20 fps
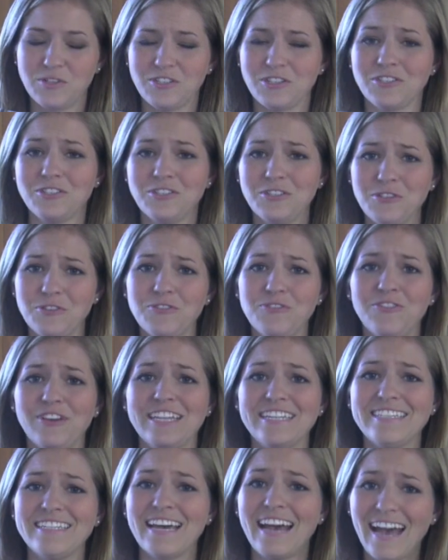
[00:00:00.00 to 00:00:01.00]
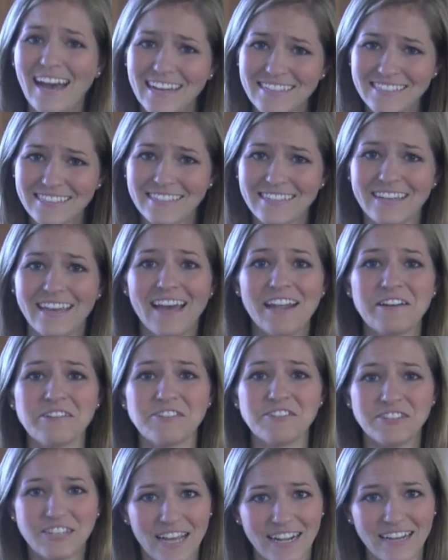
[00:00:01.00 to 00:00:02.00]
which are two fantastic,
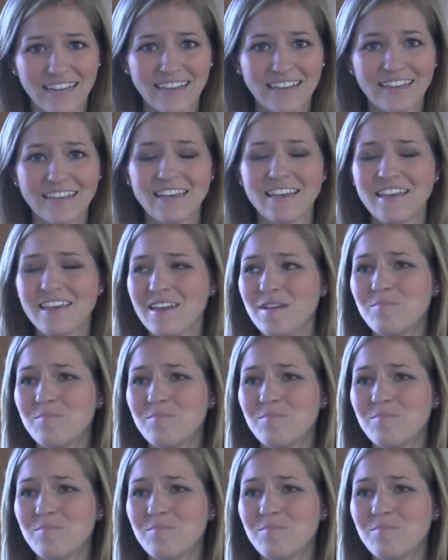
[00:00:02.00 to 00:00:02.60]
energetic,